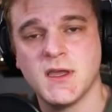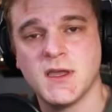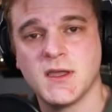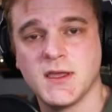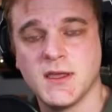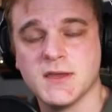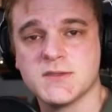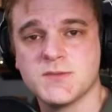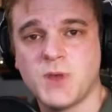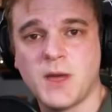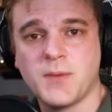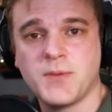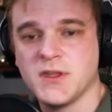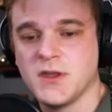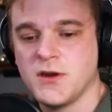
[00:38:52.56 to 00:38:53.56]
Yes,
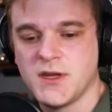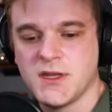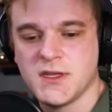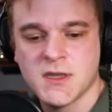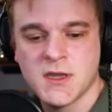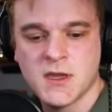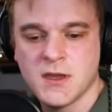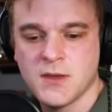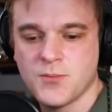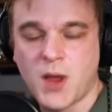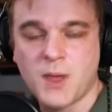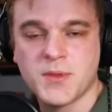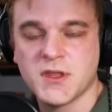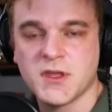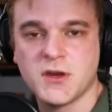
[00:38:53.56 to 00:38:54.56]
popularity
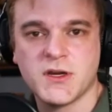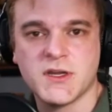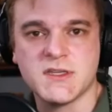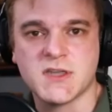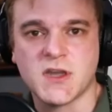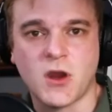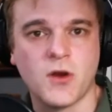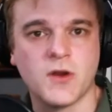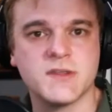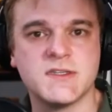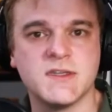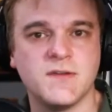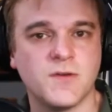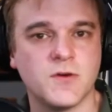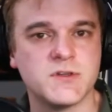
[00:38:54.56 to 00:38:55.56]
popularity is a
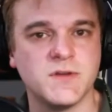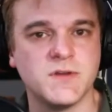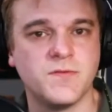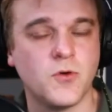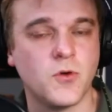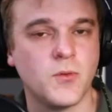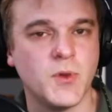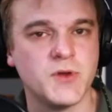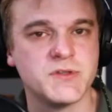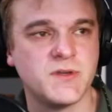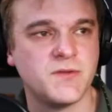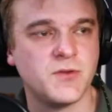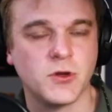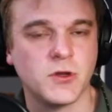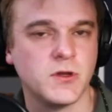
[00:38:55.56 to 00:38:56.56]
currency first and foremost
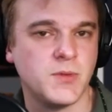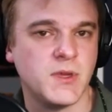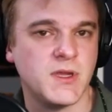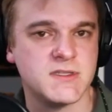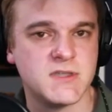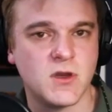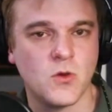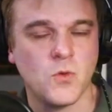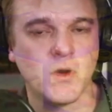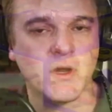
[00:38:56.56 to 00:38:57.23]
if you're going to be in tier one